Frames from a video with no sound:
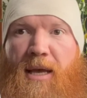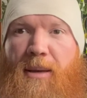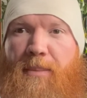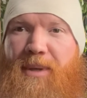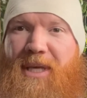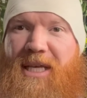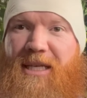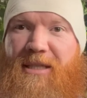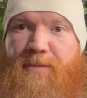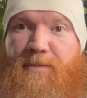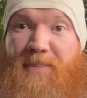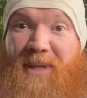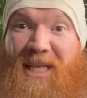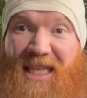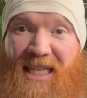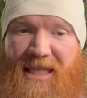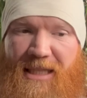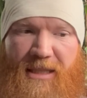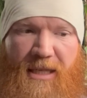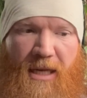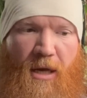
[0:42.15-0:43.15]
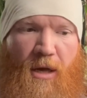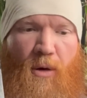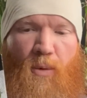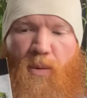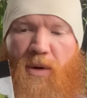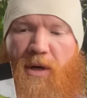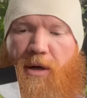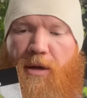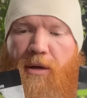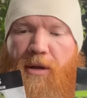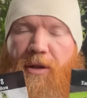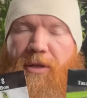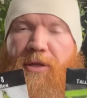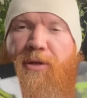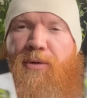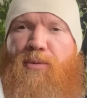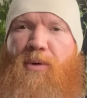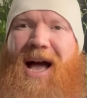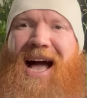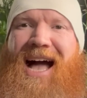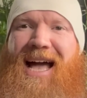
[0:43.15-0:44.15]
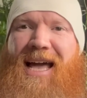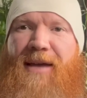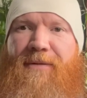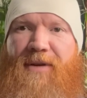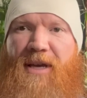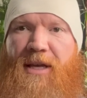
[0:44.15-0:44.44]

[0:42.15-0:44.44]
because peas will thrive